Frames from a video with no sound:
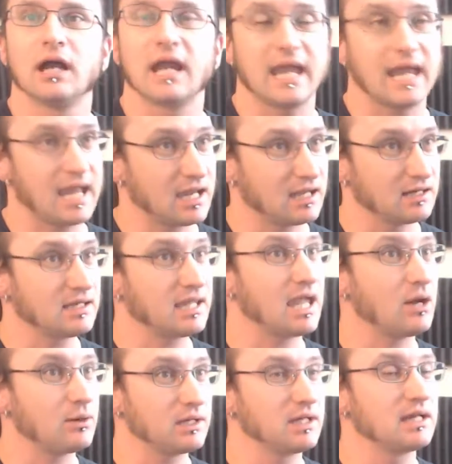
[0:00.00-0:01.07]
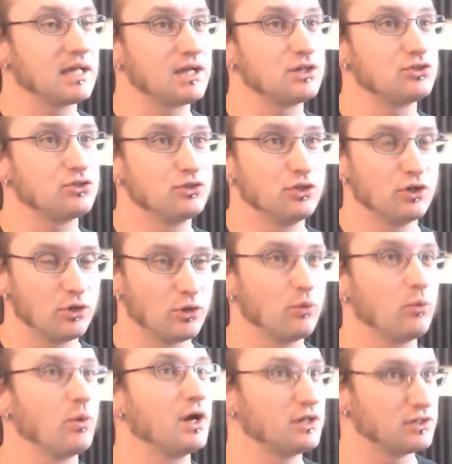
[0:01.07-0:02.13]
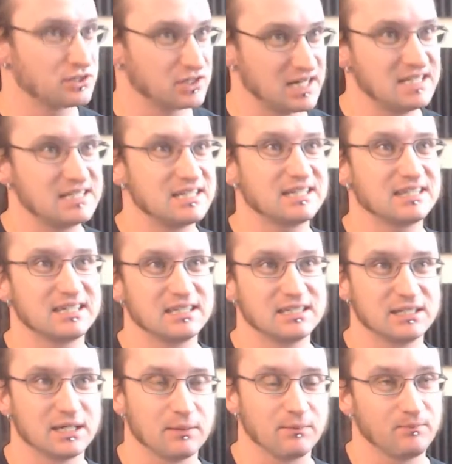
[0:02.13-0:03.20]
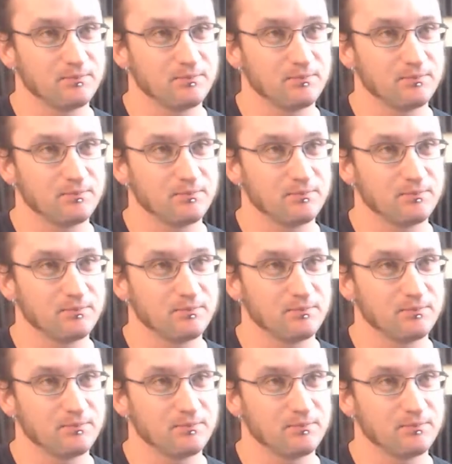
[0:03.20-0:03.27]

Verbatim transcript: And counting it as you go while you're changing things up.